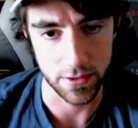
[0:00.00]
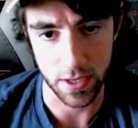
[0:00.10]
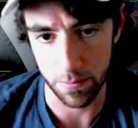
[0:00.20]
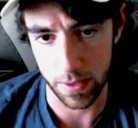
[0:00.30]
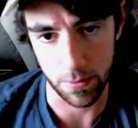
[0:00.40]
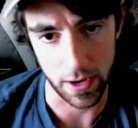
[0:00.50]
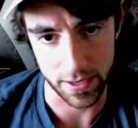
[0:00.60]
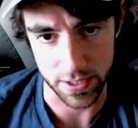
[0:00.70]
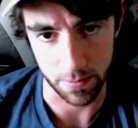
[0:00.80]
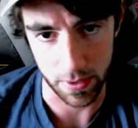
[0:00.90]
Some people
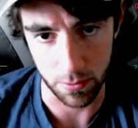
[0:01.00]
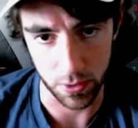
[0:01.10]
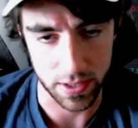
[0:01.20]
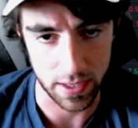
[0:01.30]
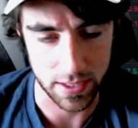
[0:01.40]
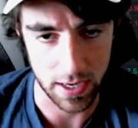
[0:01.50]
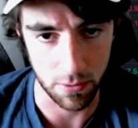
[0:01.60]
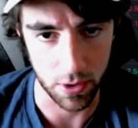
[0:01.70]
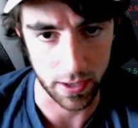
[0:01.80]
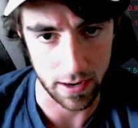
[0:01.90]
would say
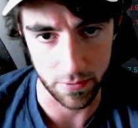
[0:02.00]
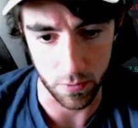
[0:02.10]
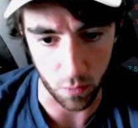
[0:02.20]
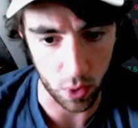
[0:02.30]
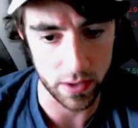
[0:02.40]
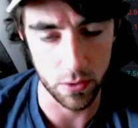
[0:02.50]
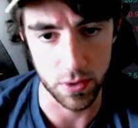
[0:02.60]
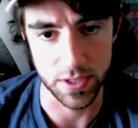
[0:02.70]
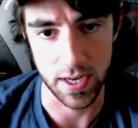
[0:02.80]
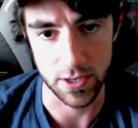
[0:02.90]
we're going to kind of avoid the
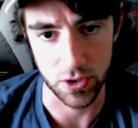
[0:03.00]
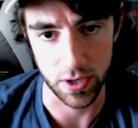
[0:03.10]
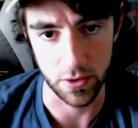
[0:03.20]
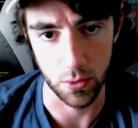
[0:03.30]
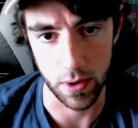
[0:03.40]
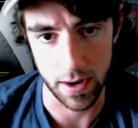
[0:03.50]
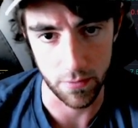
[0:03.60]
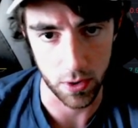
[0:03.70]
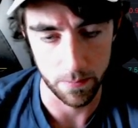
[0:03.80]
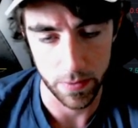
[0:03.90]
recession or
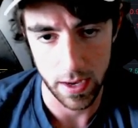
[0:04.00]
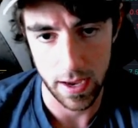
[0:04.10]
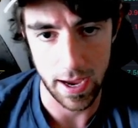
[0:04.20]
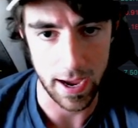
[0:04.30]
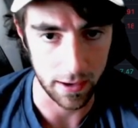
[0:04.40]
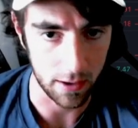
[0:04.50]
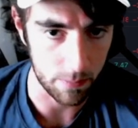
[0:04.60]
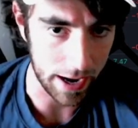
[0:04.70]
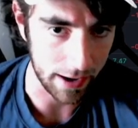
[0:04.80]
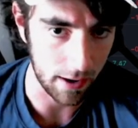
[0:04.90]
whatever and
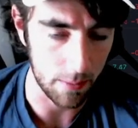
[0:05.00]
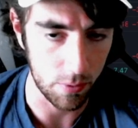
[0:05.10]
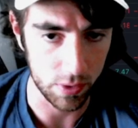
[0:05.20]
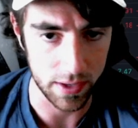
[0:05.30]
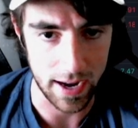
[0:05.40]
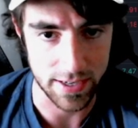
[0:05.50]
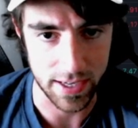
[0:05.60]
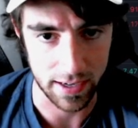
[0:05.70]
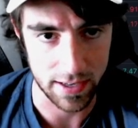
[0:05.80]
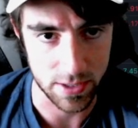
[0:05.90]
come back up with the
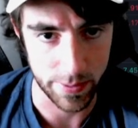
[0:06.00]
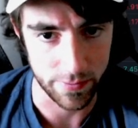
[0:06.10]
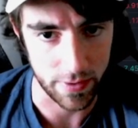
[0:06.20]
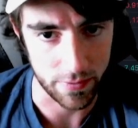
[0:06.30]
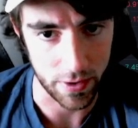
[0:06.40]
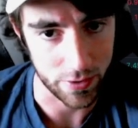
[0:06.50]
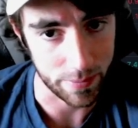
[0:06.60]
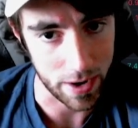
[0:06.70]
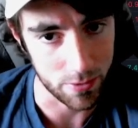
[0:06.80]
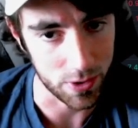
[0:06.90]
NASDAQ and S&P 500.
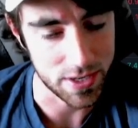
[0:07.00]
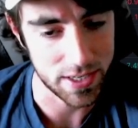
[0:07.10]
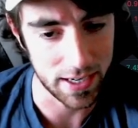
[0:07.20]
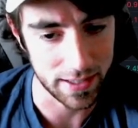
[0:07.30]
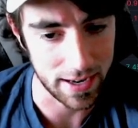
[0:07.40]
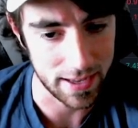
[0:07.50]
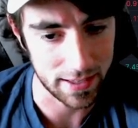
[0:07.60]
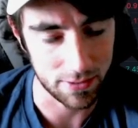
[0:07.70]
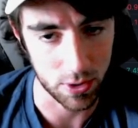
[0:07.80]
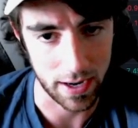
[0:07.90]
I'm not really seeing that. I
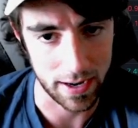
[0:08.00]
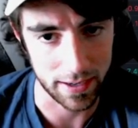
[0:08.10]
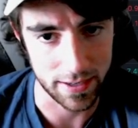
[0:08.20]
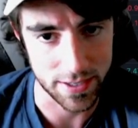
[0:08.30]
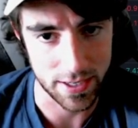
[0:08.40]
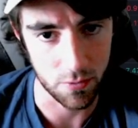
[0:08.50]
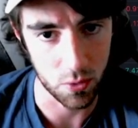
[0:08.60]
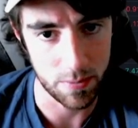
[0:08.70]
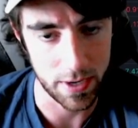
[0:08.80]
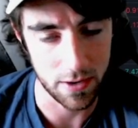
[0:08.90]
think we're kind of going to see a
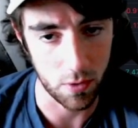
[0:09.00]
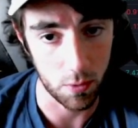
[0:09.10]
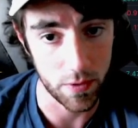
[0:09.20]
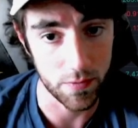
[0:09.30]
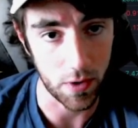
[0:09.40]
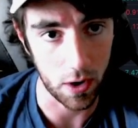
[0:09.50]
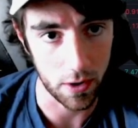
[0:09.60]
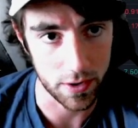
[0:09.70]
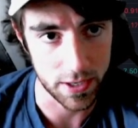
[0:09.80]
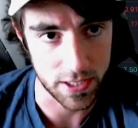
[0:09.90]
repeat of what we've
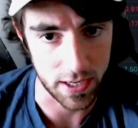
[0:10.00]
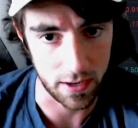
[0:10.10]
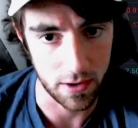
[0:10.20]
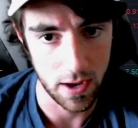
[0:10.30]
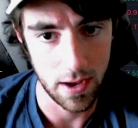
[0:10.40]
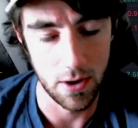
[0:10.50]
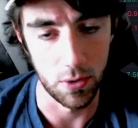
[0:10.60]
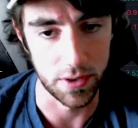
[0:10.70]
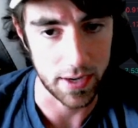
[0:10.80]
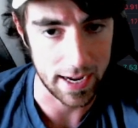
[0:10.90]
already seen,
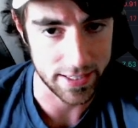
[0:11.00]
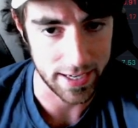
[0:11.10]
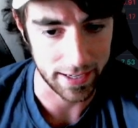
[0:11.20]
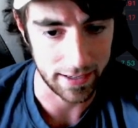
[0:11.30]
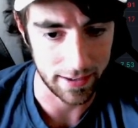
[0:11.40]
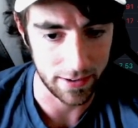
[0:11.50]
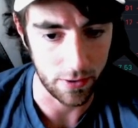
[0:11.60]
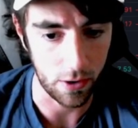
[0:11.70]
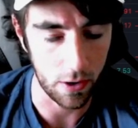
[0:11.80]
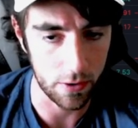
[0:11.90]
with the NASDAQ getting
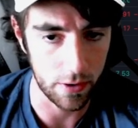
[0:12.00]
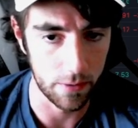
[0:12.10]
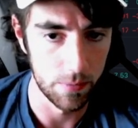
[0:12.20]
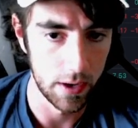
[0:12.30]
hit harder.